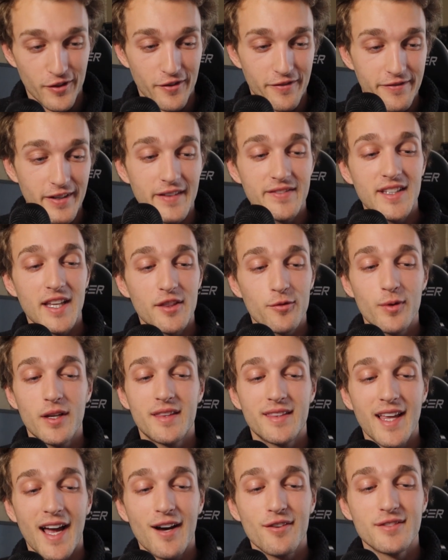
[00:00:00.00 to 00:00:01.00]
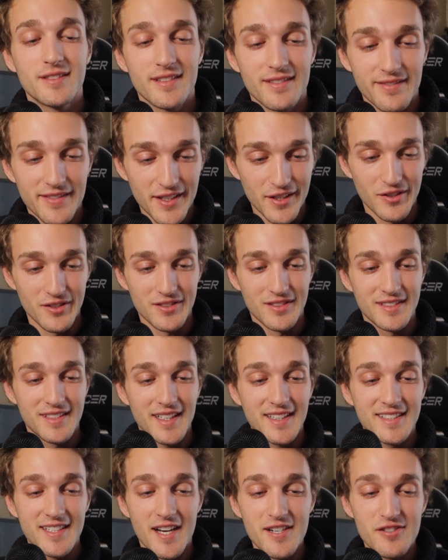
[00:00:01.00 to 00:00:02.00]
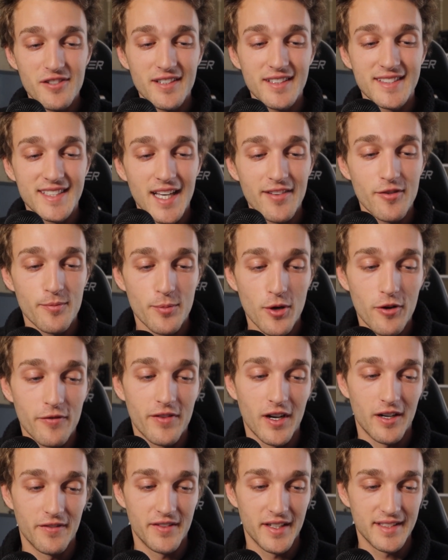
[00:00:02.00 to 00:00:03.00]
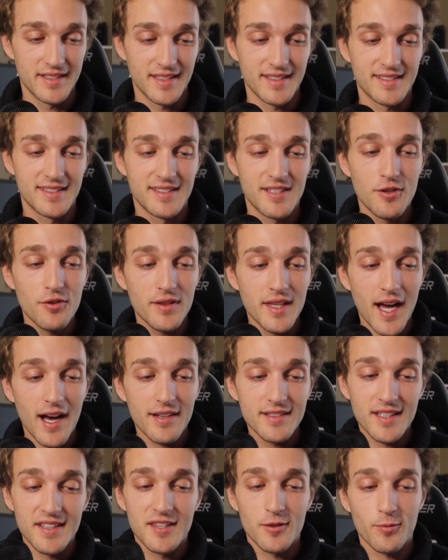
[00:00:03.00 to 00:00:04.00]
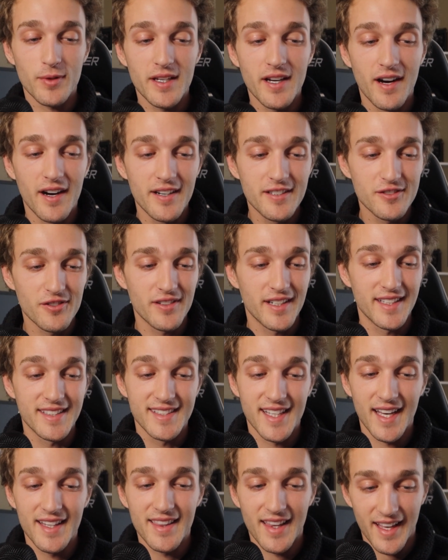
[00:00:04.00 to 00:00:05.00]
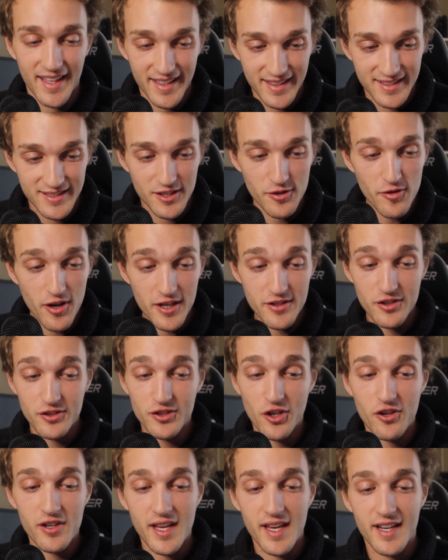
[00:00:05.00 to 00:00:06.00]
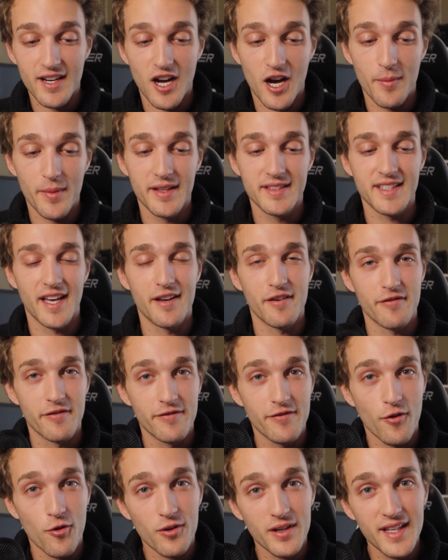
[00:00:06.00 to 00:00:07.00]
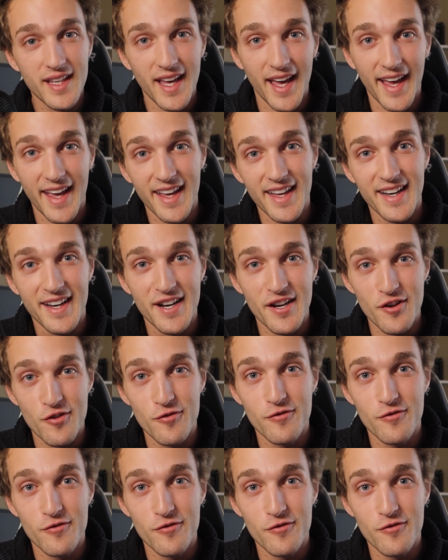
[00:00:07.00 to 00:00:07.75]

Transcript: 53,000 views, 607 profile visits, 2,000 1,310 likes, 238 comments, and 48 new